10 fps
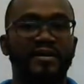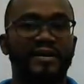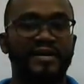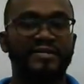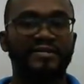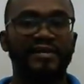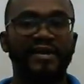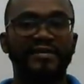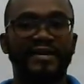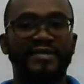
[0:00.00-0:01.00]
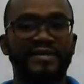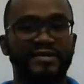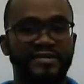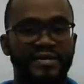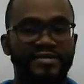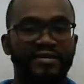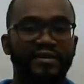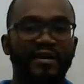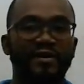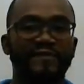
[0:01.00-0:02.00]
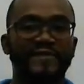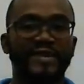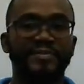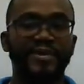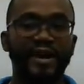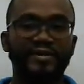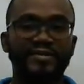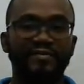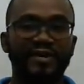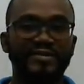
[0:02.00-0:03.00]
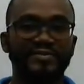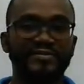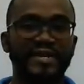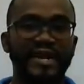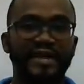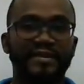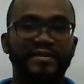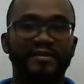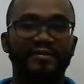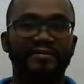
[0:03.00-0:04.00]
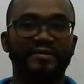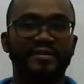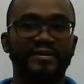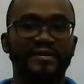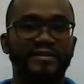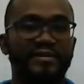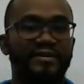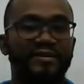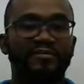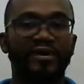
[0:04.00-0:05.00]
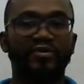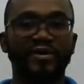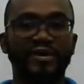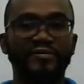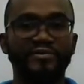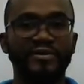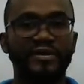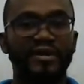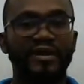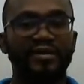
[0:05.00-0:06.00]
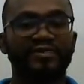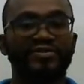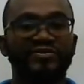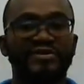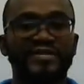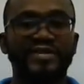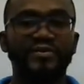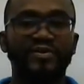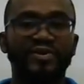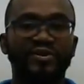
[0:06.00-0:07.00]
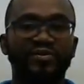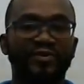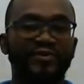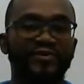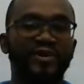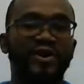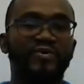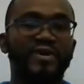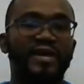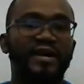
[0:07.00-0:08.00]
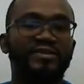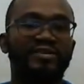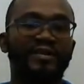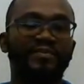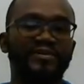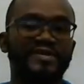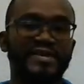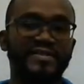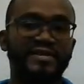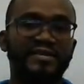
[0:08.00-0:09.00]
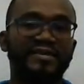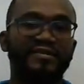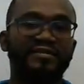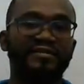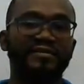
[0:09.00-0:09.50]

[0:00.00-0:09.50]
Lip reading: exercise at the intersection of the priority bus route and the Macoya Road. So today we're going to go through how we actually process that data